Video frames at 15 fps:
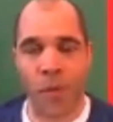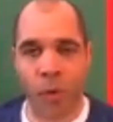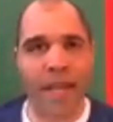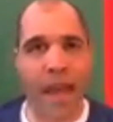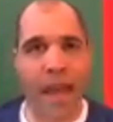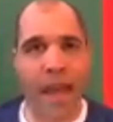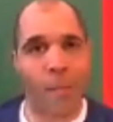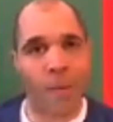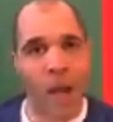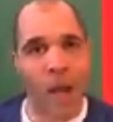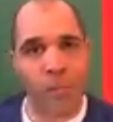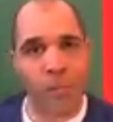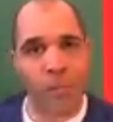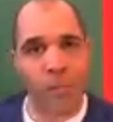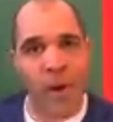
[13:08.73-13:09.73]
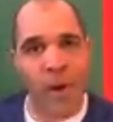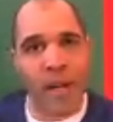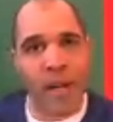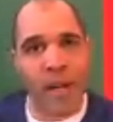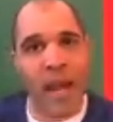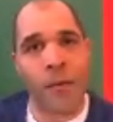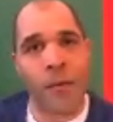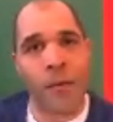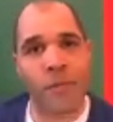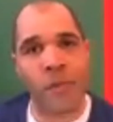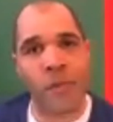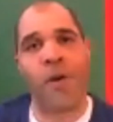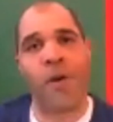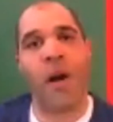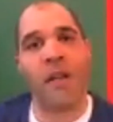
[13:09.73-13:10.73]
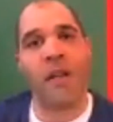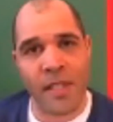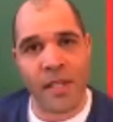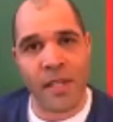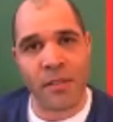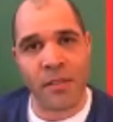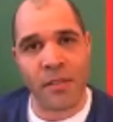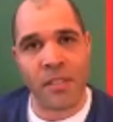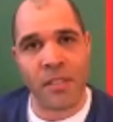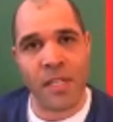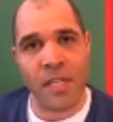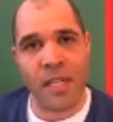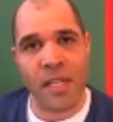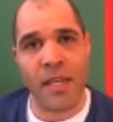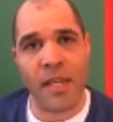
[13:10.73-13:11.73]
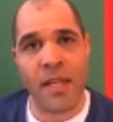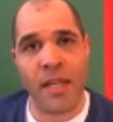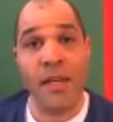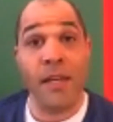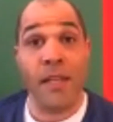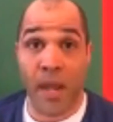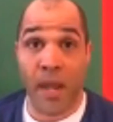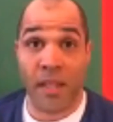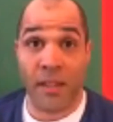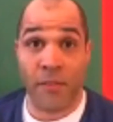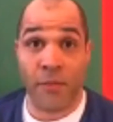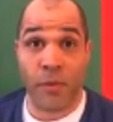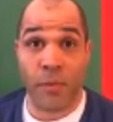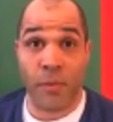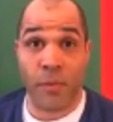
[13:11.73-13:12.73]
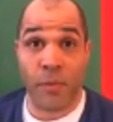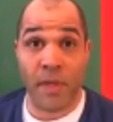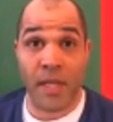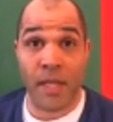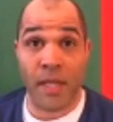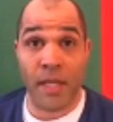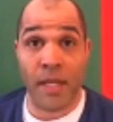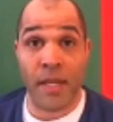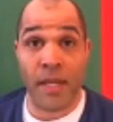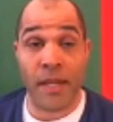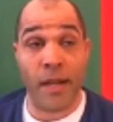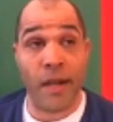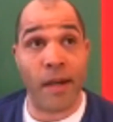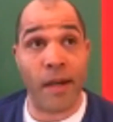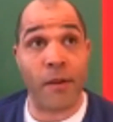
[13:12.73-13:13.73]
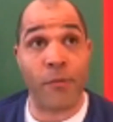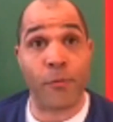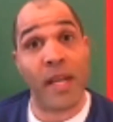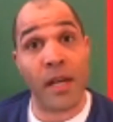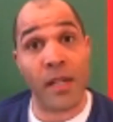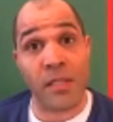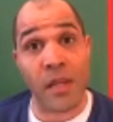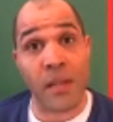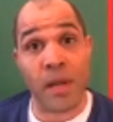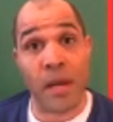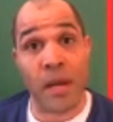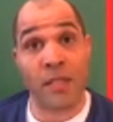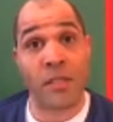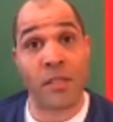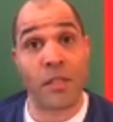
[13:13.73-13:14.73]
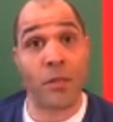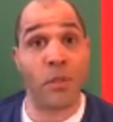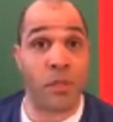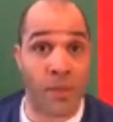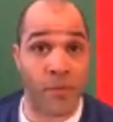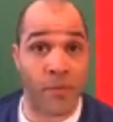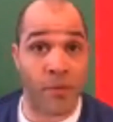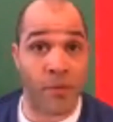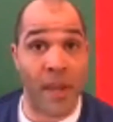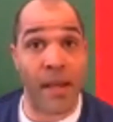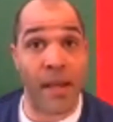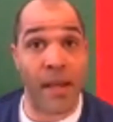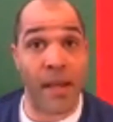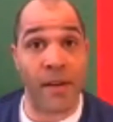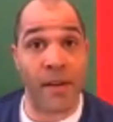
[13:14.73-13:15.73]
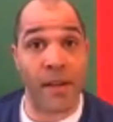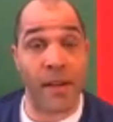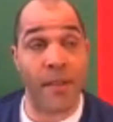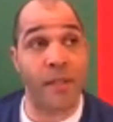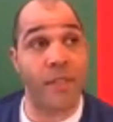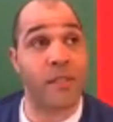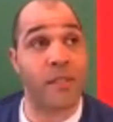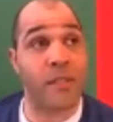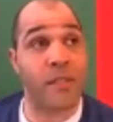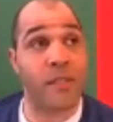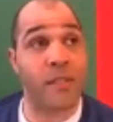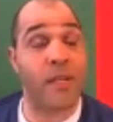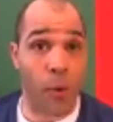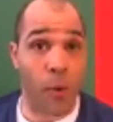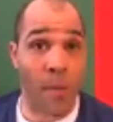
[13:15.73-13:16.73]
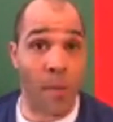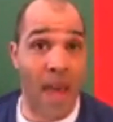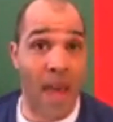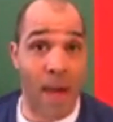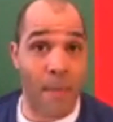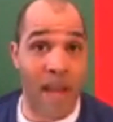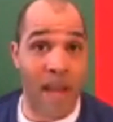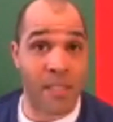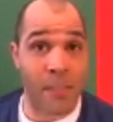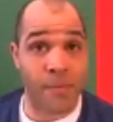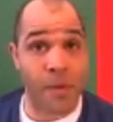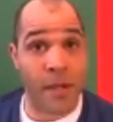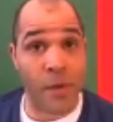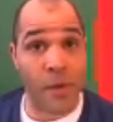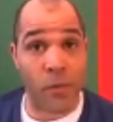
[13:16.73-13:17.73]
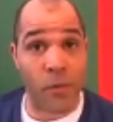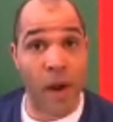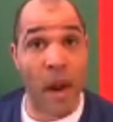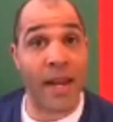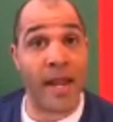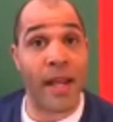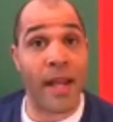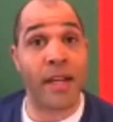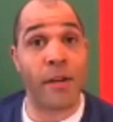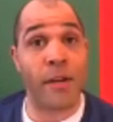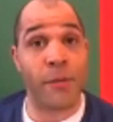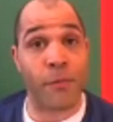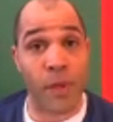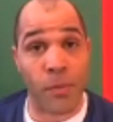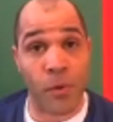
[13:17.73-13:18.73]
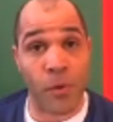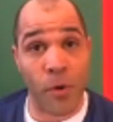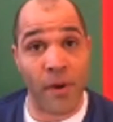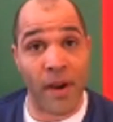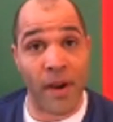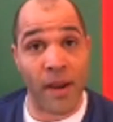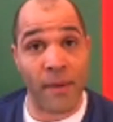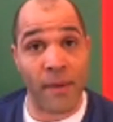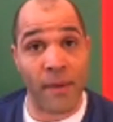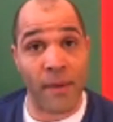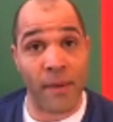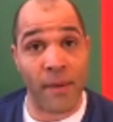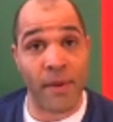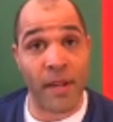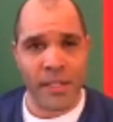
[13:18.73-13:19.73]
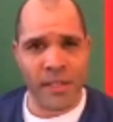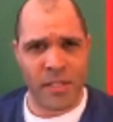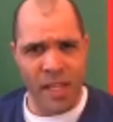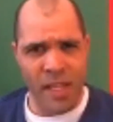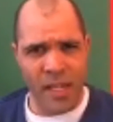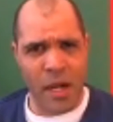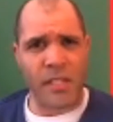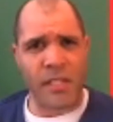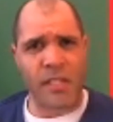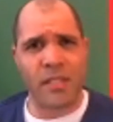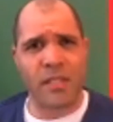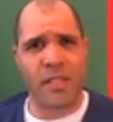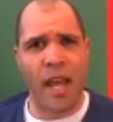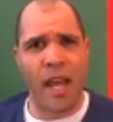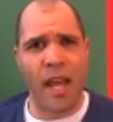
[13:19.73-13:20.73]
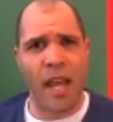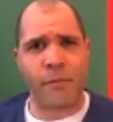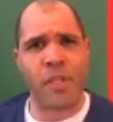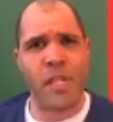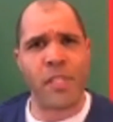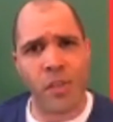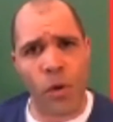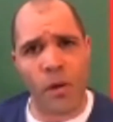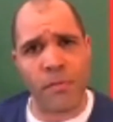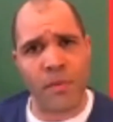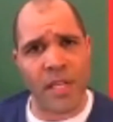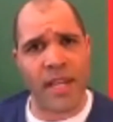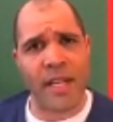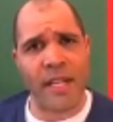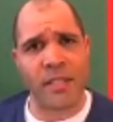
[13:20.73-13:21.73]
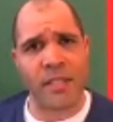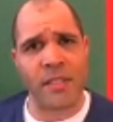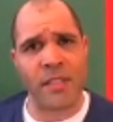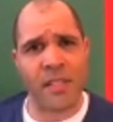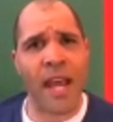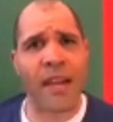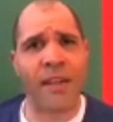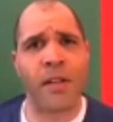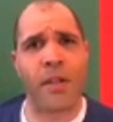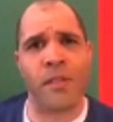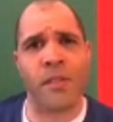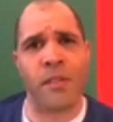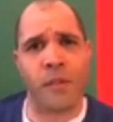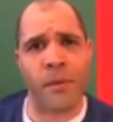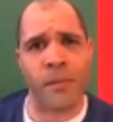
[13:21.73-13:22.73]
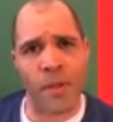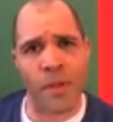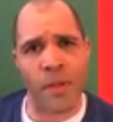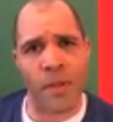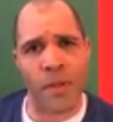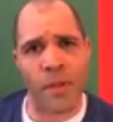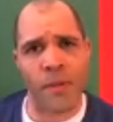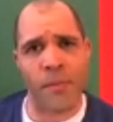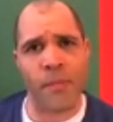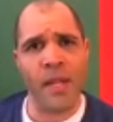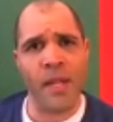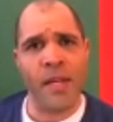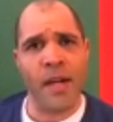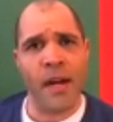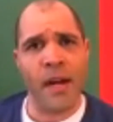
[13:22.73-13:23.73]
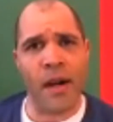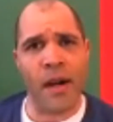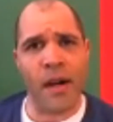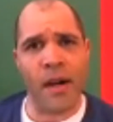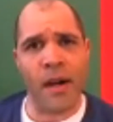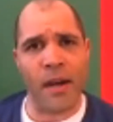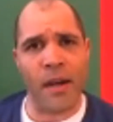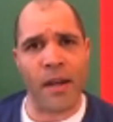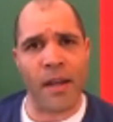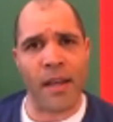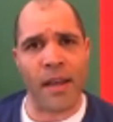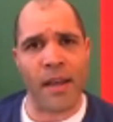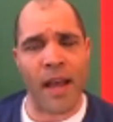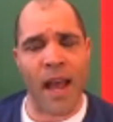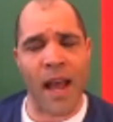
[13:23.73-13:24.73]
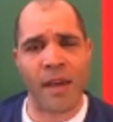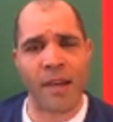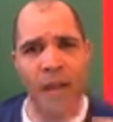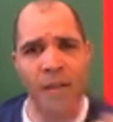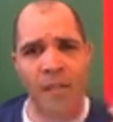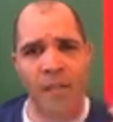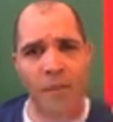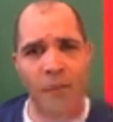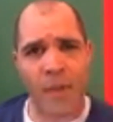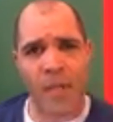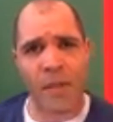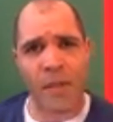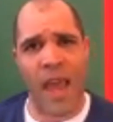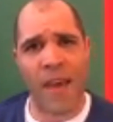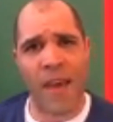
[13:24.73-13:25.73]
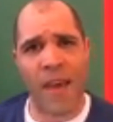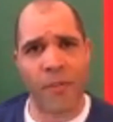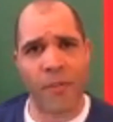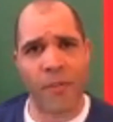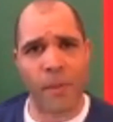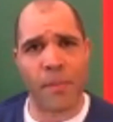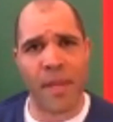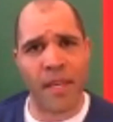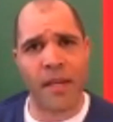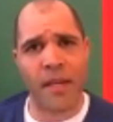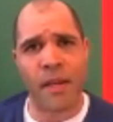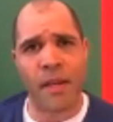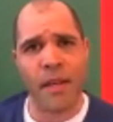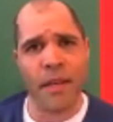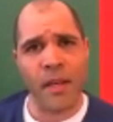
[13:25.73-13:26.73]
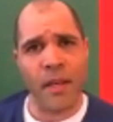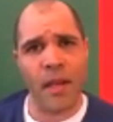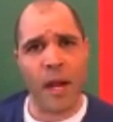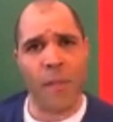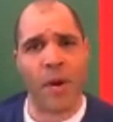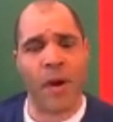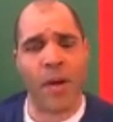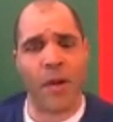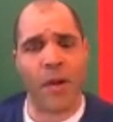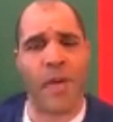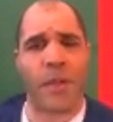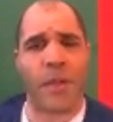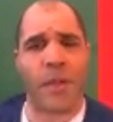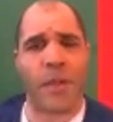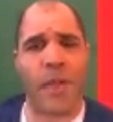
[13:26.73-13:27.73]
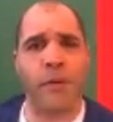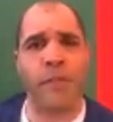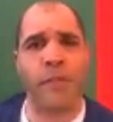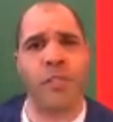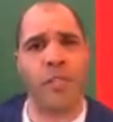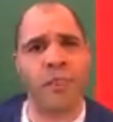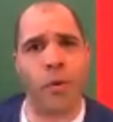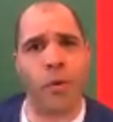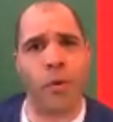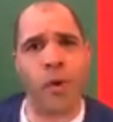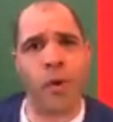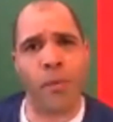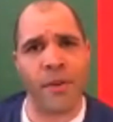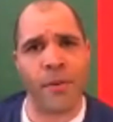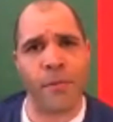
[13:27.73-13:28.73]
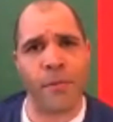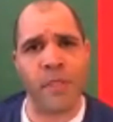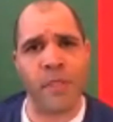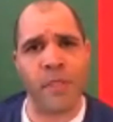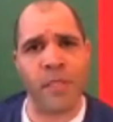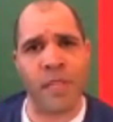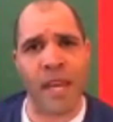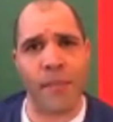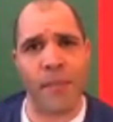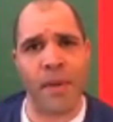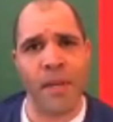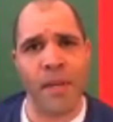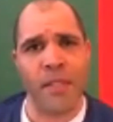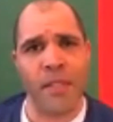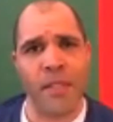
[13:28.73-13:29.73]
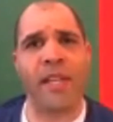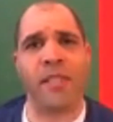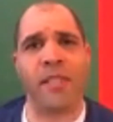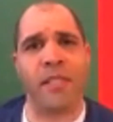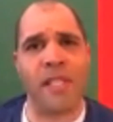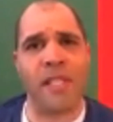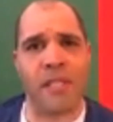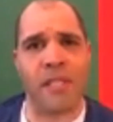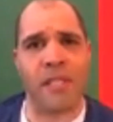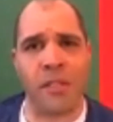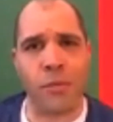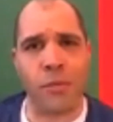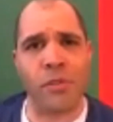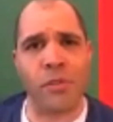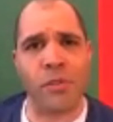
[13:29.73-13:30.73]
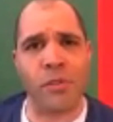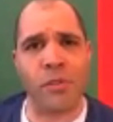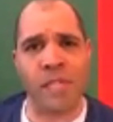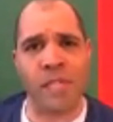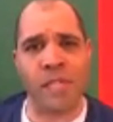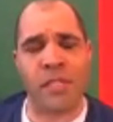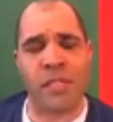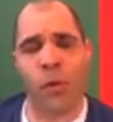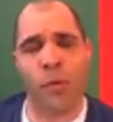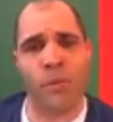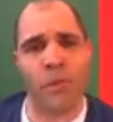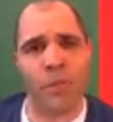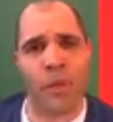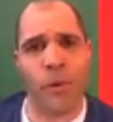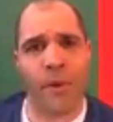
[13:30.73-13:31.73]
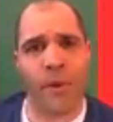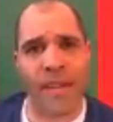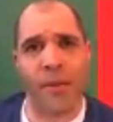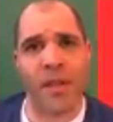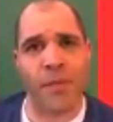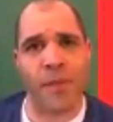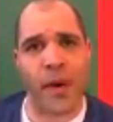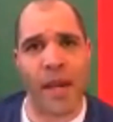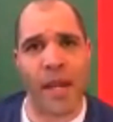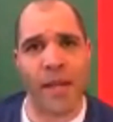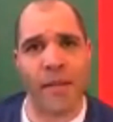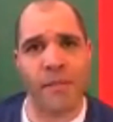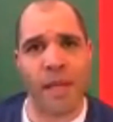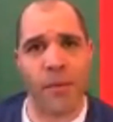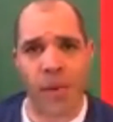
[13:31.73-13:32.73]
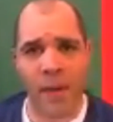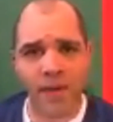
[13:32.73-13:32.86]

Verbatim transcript: People are mad at Capcom right now for their on-disc D L C that may even be uh, free on some consoles but for pay on others. People are mad at Mass Effect for the writing and for the programming. You're seeing all these kind of shitstorms, I guess is the technical term for them. Uh, how, do, how does it feel having been a part of a huge shitstorm around your first game to witness these new shitstorms going down left and right?